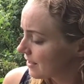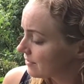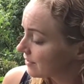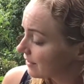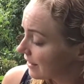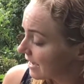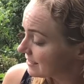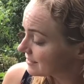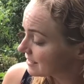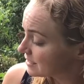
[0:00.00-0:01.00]
The
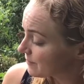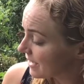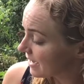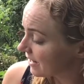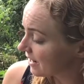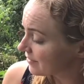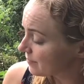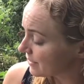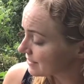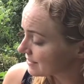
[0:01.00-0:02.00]
class is back on the
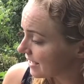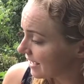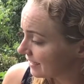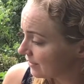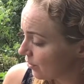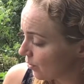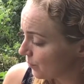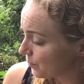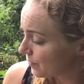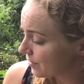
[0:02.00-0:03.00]
bus heading
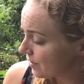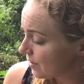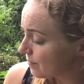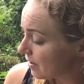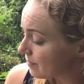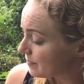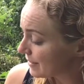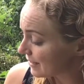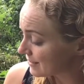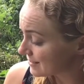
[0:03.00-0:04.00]
home. Mama
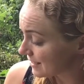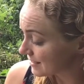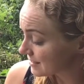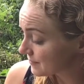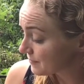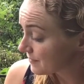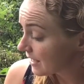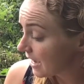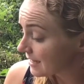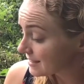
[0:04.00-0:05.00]
Bear says,
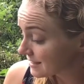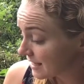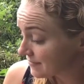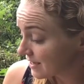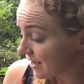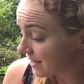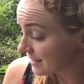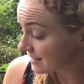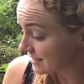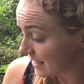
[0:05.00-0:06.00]
I saved a
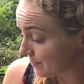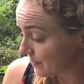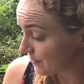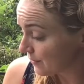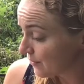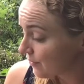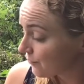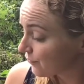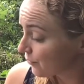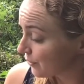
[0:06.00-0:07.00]
honey sample
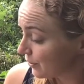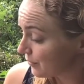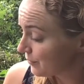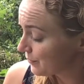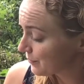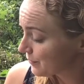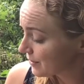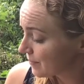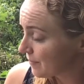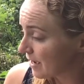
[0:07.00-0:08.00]
for you,
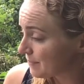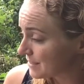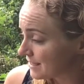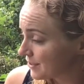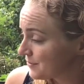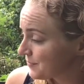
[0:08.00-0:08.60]
Papa dear.